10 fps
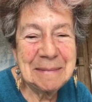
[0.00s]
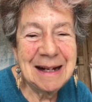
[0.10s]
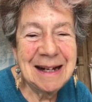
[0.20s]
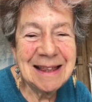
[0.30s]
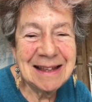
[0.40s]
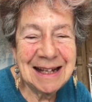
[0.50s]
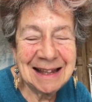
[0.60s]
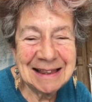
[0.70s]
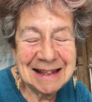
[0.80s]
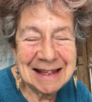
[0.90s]
I
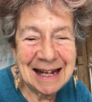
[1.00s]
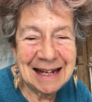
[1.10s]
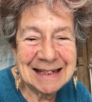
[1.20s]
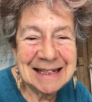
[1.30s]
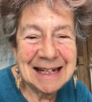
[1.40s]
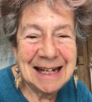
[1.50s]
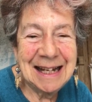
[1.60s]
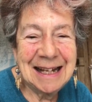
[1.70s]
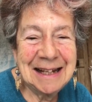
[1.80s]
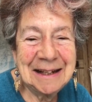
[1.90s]
think that
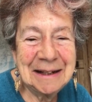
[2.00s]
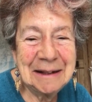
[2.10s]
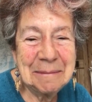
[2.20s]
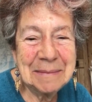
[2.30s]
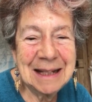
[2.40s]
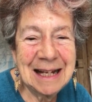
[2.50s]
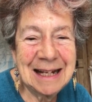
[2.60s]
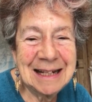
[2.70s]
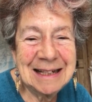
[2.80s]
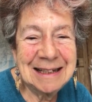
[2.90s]

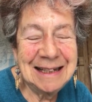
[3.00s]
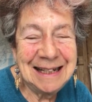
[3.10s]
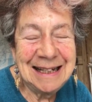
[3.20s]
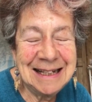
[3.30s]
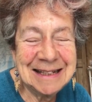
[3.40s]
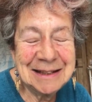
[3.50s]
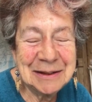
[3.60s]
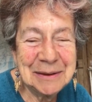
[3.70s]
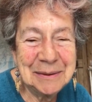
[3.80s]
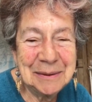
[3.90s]
can lead
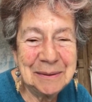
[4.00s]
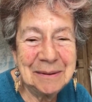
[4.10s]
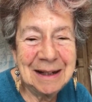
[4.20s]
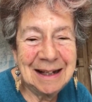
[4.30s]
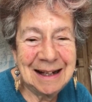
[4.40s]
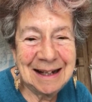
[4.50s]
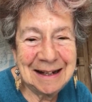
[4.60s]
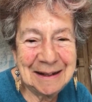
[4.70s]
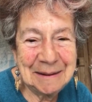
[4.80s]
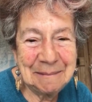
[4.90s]
to
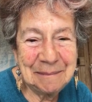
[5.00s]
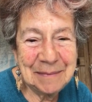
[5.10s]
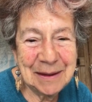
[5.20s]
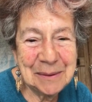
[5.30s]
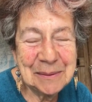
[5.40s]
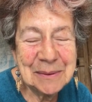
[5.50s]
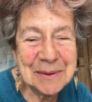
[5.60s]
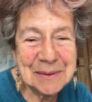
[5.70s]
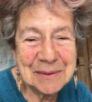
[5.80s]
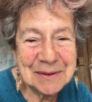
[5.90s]
all
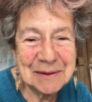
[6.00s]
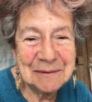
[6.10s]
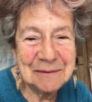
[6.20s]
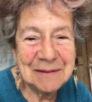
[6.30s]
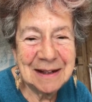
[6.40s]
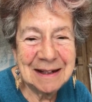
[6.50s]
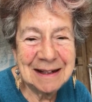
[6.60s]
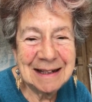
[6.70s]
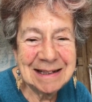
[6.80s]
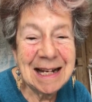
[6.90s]
sorts of
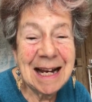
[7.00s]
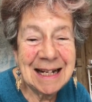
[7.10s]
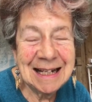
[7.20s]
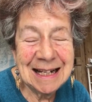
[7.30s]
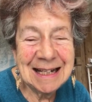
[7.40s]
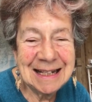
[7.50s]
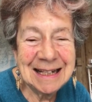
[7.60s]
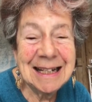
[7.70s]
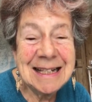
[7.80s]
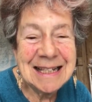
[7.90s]
telling
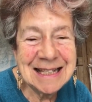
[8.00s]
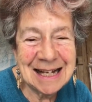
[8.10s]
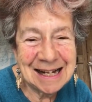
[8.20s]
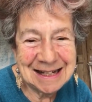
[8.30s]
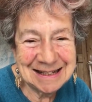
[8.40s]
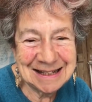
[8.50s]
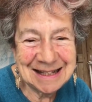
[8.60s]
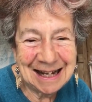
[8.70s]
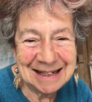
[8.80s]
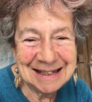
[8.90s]
insights
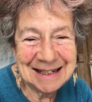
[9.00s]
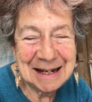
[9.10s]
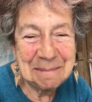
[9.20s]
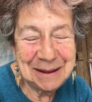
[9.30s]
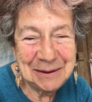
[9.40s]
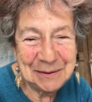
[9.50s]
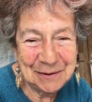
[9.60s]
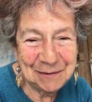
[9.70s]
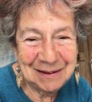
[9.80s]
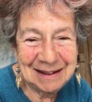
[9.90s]
that can be
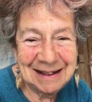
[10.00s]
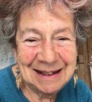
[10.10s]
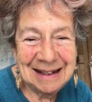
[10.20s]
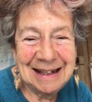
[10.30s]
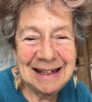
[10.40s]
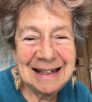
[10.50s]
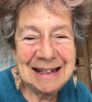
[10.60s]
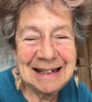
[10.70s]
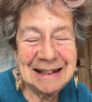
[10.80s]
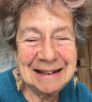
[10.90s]
useful
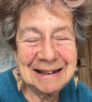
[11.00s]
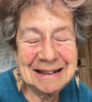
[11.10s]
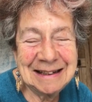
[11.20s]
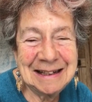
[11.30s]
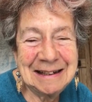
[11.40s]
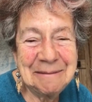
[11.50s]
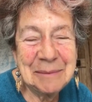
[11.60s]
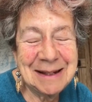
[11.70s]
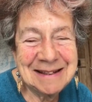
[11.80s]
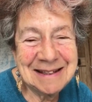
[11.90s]
in
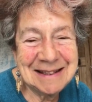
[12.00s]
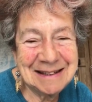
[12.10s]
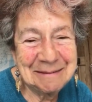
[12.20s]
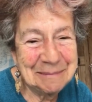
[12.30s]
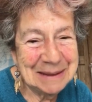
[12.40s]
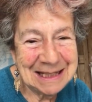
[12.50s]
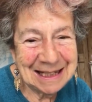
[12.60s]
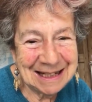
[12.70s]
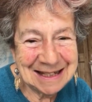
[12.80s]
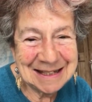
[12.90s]
one's,
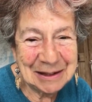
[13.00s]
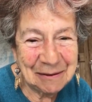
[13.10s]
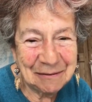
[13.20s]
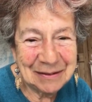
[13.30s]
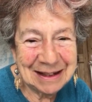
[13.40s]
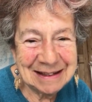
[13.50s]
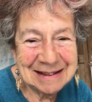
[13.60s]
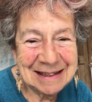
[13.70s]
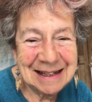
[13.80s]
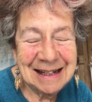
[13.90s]
particularly as a novelist.